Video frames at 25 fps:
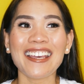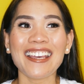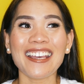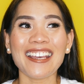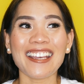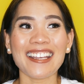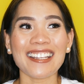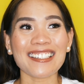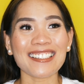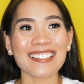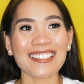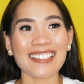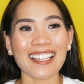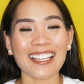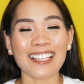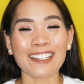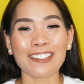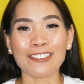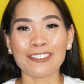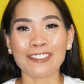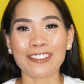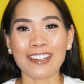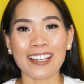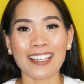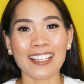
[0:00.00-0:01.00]
It's late
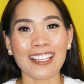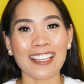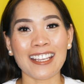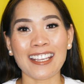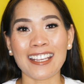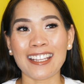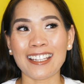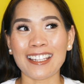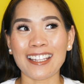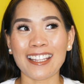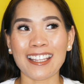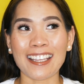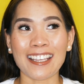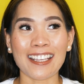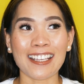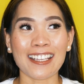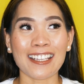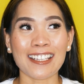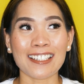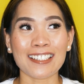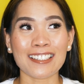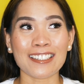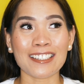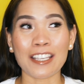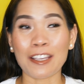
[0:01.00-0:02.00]
already, it
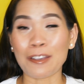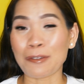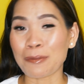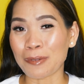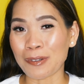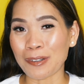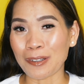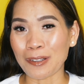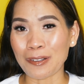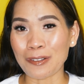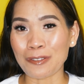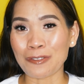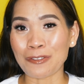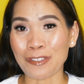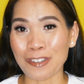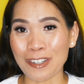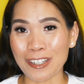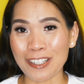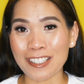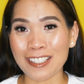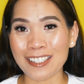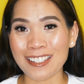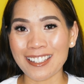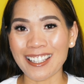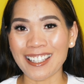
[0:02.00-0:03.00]
is April
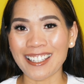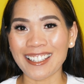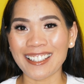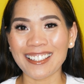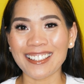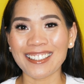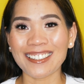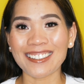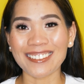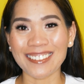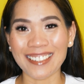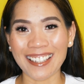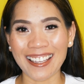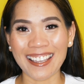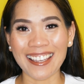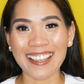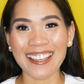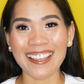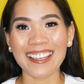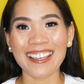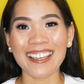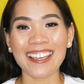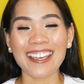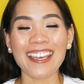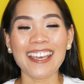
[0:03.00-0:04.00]
1st
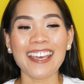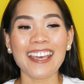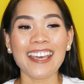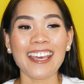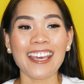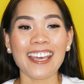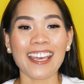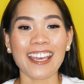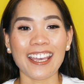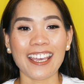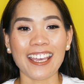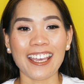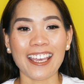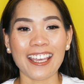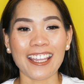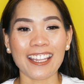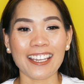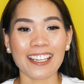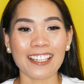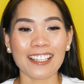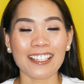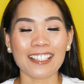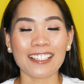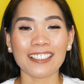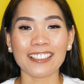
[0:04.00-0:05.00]
today,
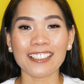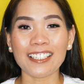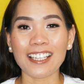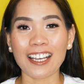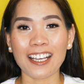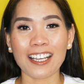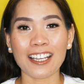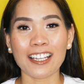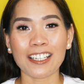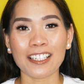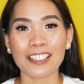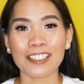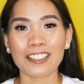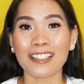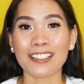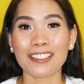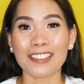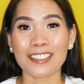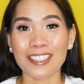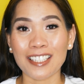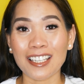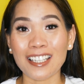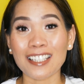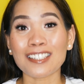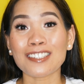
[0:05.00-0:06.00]
and yeah,
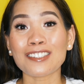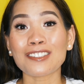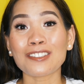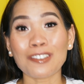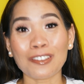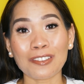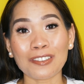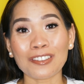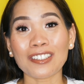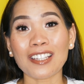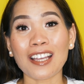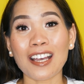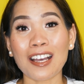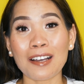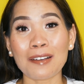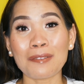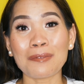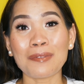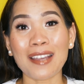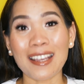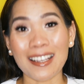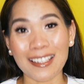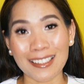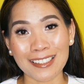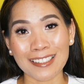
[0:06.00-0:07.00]
just don't have
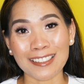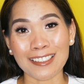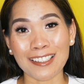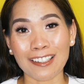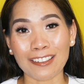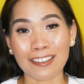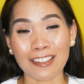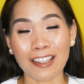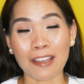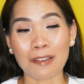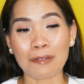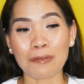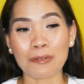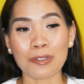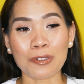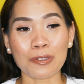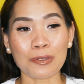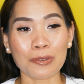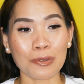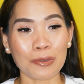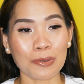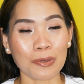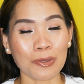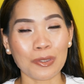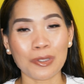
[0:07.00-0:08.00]
extra time
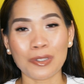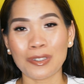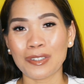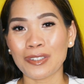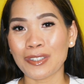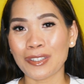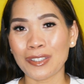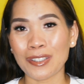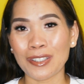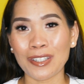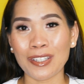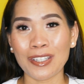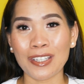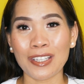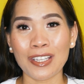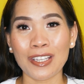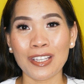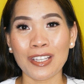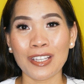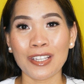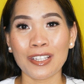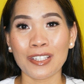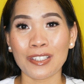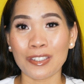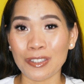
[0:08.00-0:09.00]
to
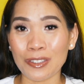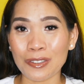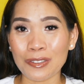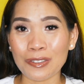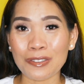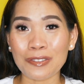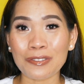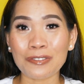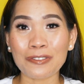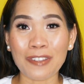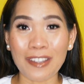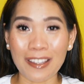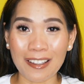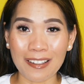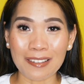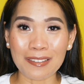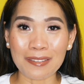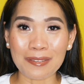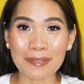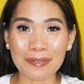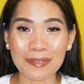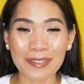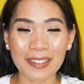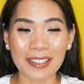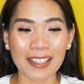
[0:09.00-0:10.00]
do
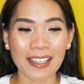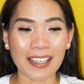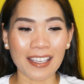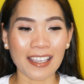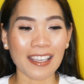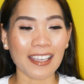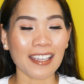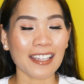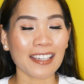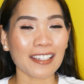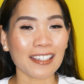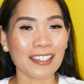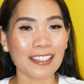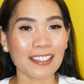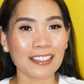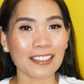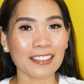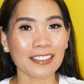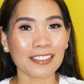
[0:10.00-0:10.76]
film, and